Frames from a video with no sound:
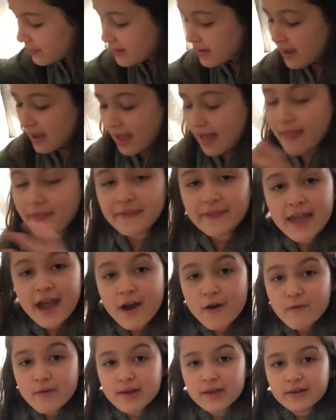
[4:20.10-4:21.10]
And
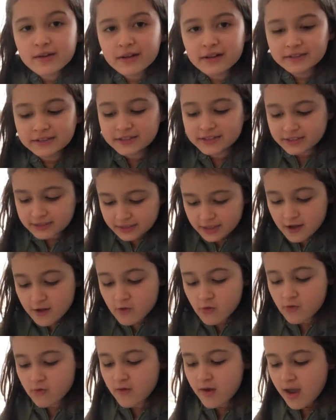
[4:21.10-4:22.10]
now we can
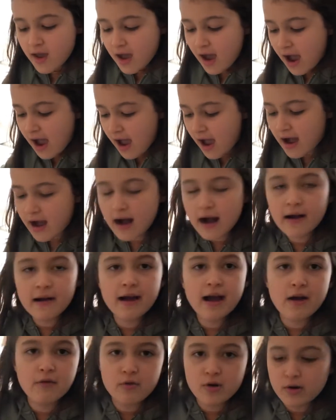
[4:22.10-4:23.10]
solve
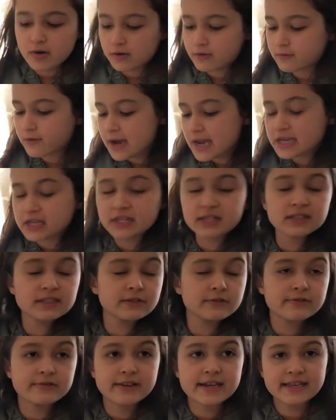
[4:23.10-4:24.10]
our
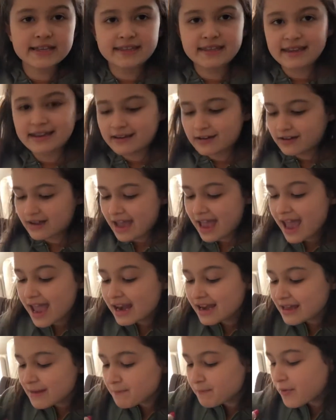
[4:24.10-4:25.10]
equations with
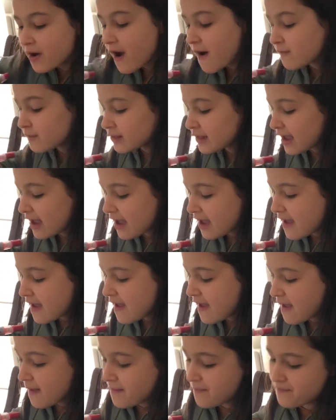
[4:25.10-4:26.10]
any
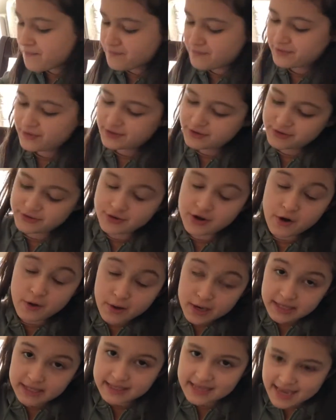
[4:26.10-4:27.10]
problem. So
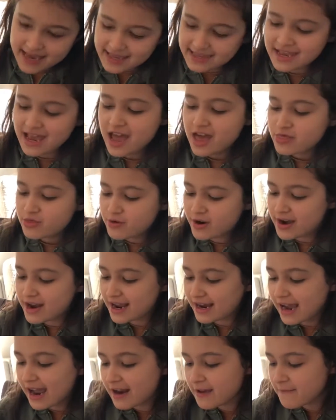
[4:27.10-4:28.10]
it says 3
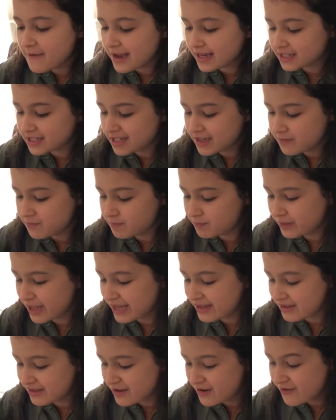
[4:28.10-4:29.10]
negative x's
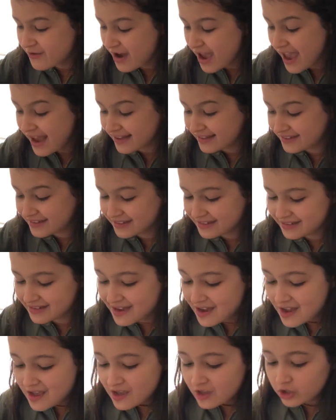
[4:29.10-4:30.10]
plus 2 x's.
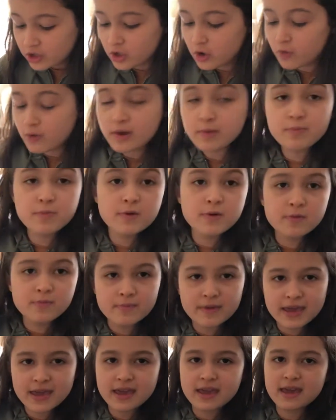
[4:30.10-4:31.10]
So it will
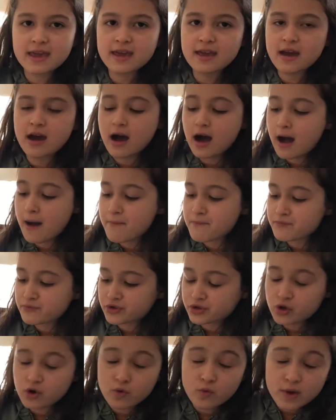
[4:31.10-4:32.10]
be
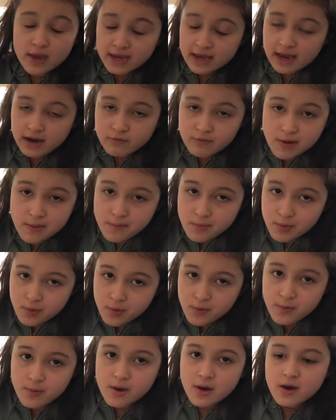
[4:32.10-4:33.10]
so we can
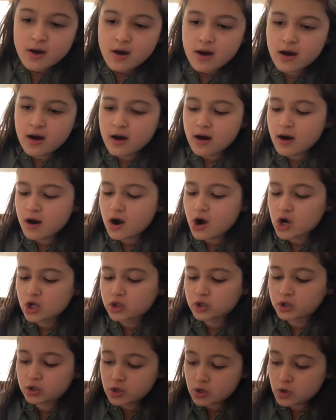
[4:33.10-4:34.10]
remove
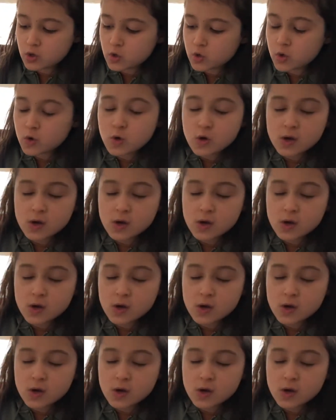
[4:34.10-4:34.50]
2